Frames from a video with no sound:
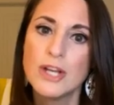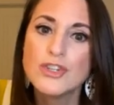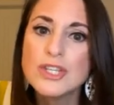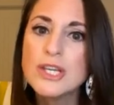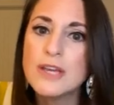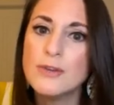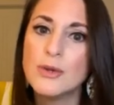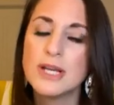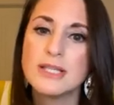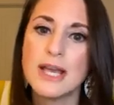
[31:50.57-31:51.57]
Just to give you
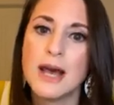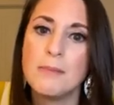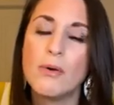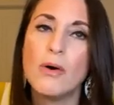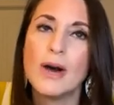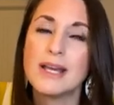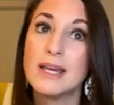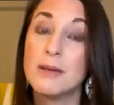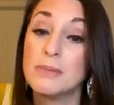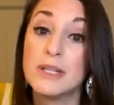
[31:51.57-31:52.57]
an example, I
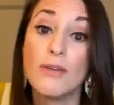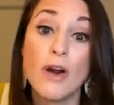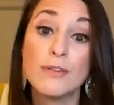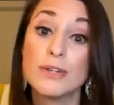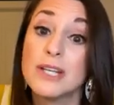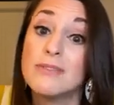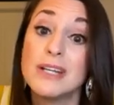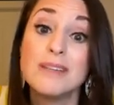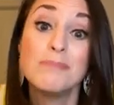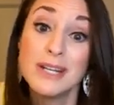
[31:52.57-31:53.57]
can't believe Harvard even
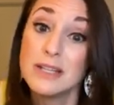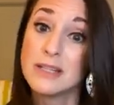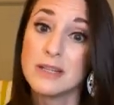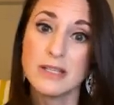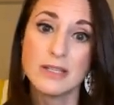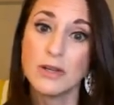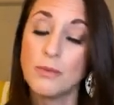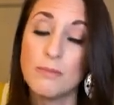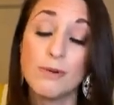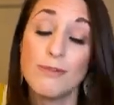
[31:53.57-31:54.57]
admitted to this. They
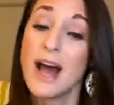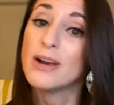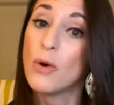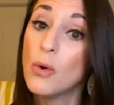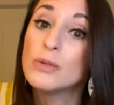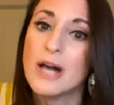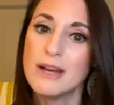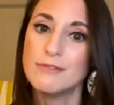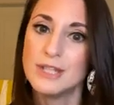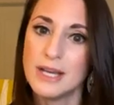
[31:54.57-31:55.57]
don't provide a whole
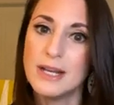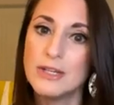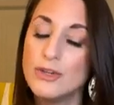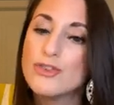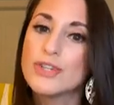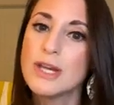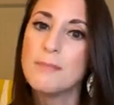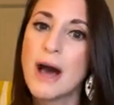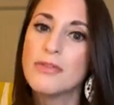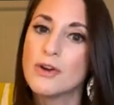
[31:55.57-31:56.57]
lot of data usually
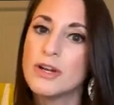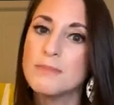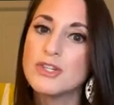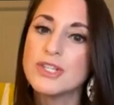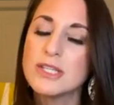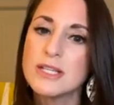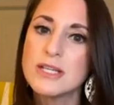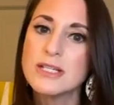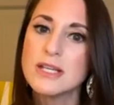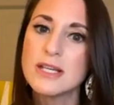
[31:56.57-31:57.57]
about their admission
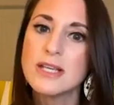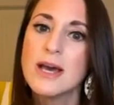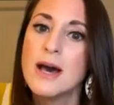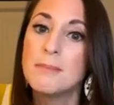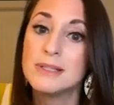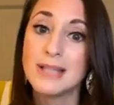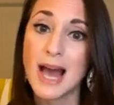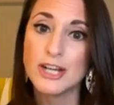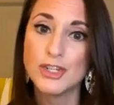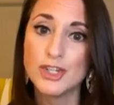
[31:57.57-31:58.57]
statistics, but
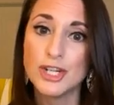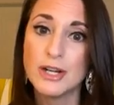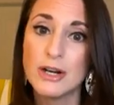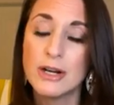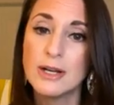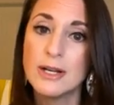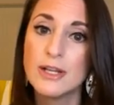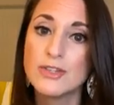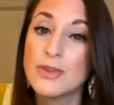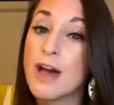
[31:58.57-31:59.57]
last year,
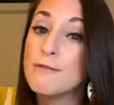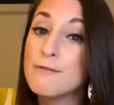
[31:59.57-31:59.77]
so that